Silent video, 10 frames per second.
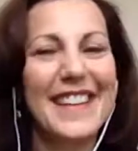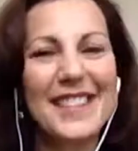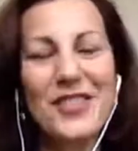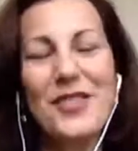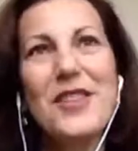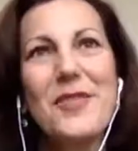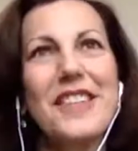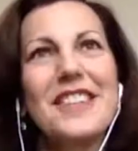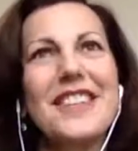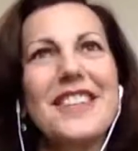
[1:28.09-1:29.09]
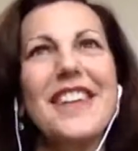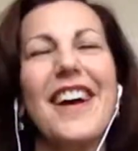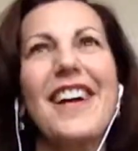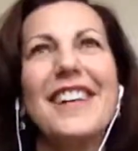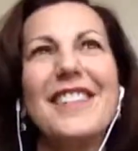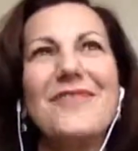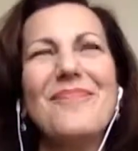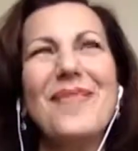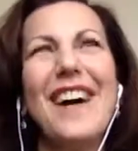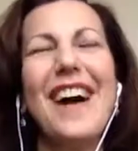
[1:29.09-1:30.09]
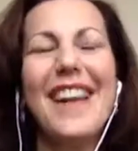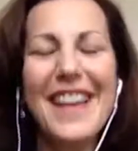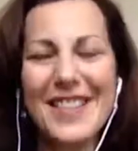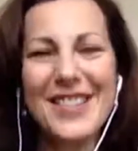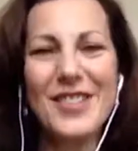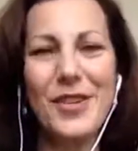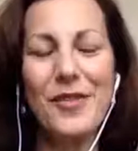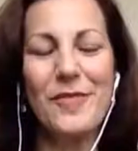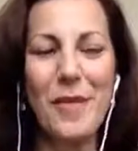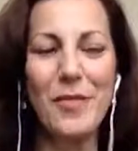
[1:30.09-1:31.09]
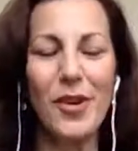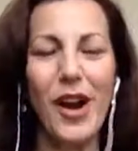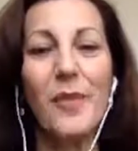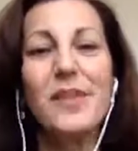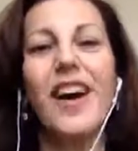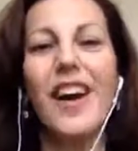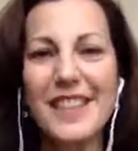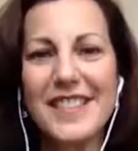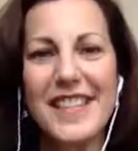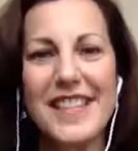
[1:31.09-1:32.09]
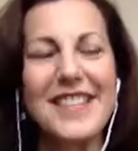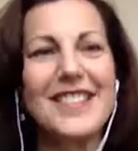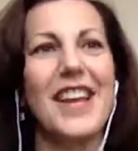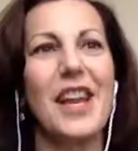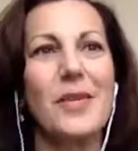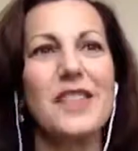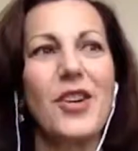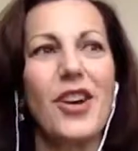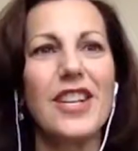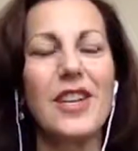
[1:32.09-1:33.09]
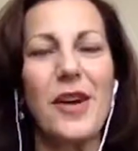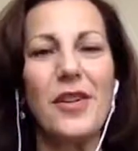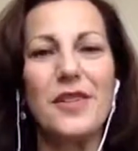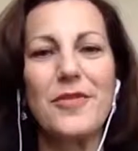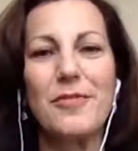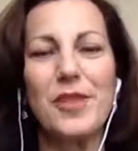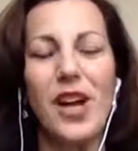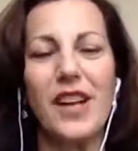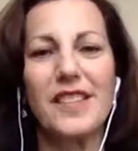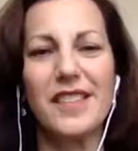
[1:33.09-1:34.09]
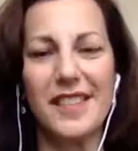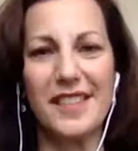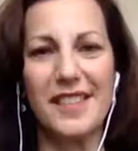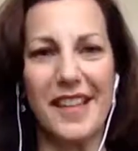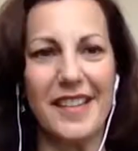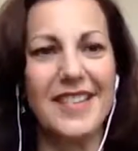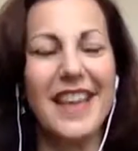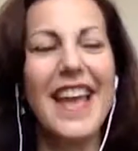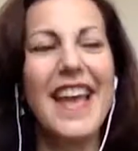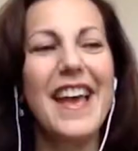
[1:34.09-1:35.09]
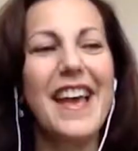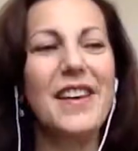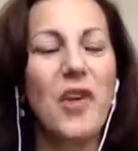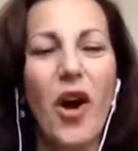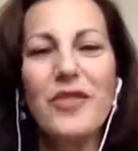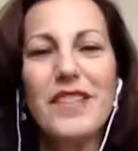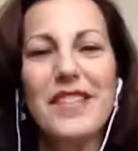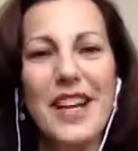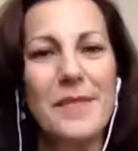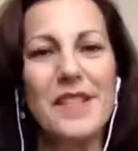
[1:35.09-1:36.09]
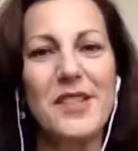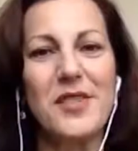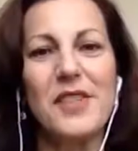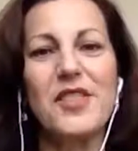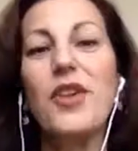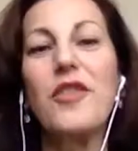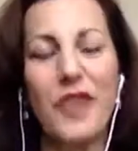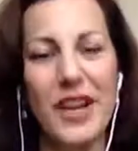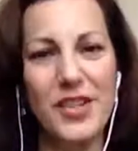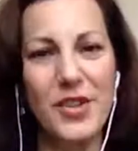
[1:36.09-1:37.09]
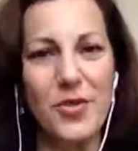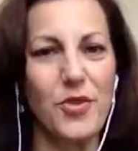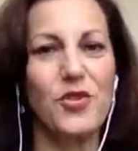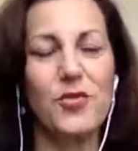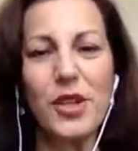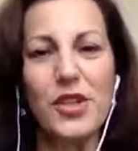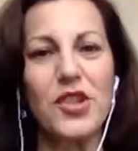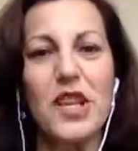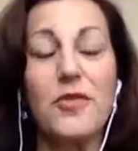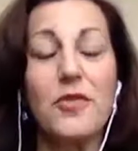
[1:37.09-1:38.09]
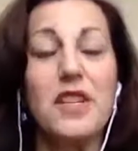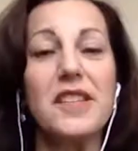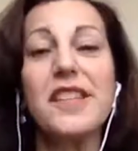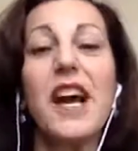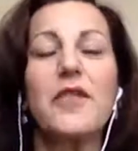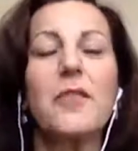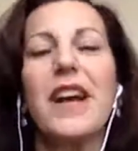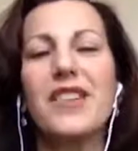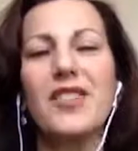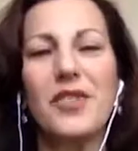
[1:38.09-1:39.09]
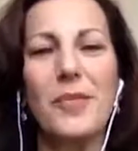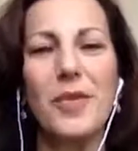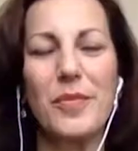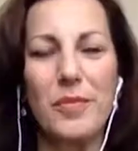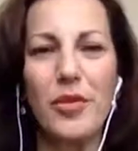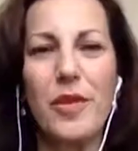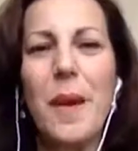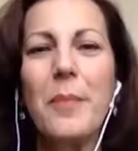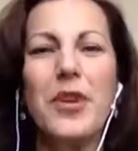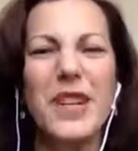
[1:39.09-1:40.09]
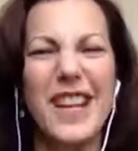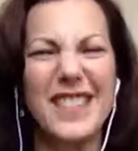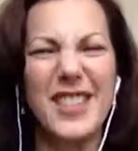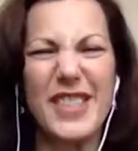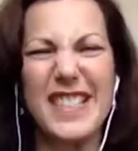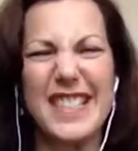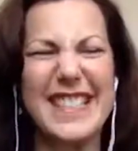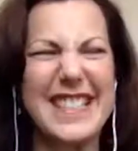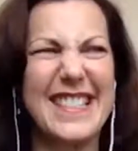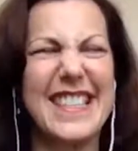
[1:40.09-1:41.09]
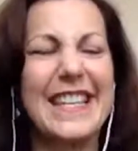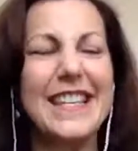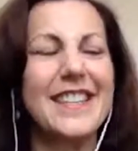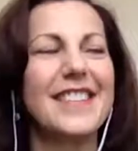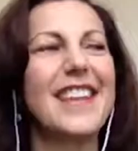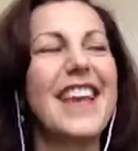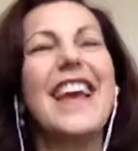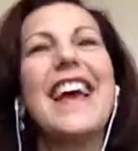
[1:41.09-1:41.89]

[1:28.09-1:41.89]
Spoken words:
That's a great question. I actually don't remember. I was on stage and I was talking about different blocks to success. And oftentimes there's a trifecta or a trilogy. 3 is kind of a magical number. People remember it. It has good stickiness.